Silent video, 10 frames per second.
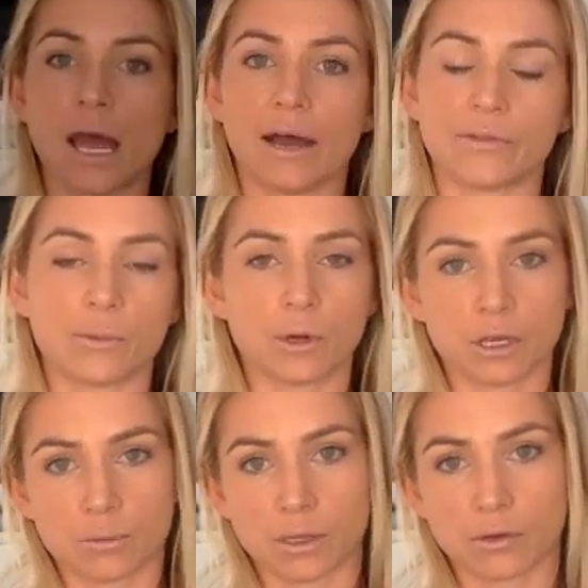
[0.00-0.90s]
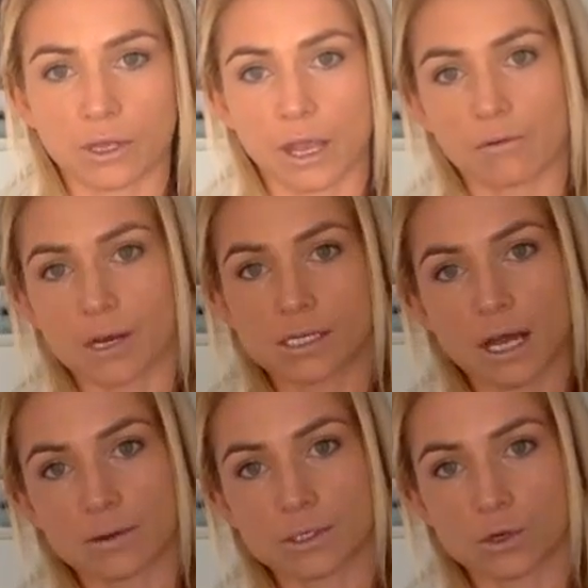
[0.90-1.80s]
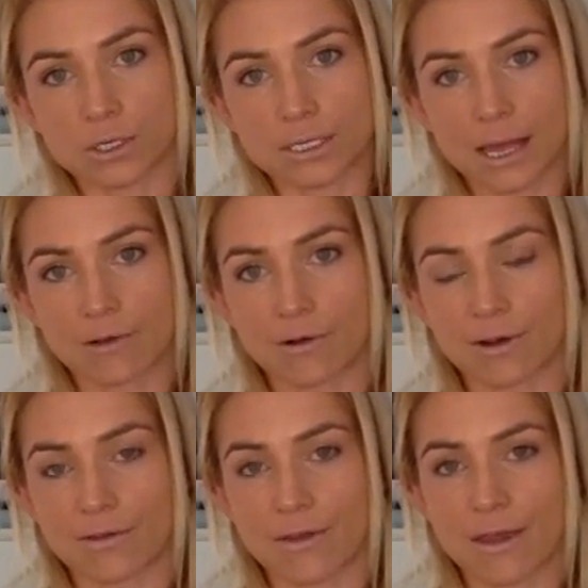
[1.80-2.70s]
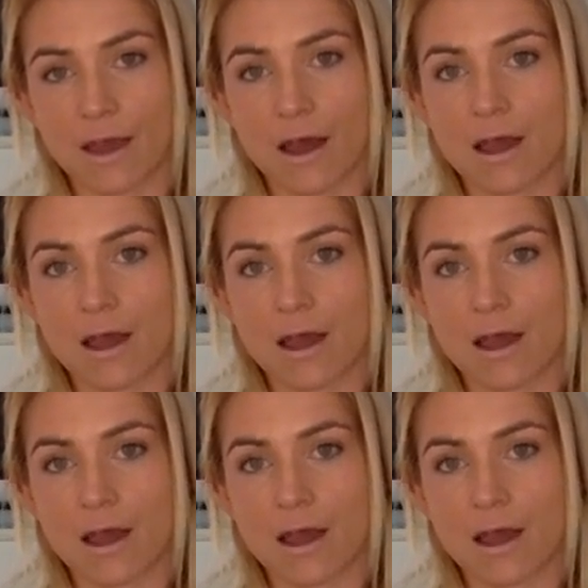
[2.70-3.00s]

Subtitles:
and then we're going to be looking at retail stores later on in the year.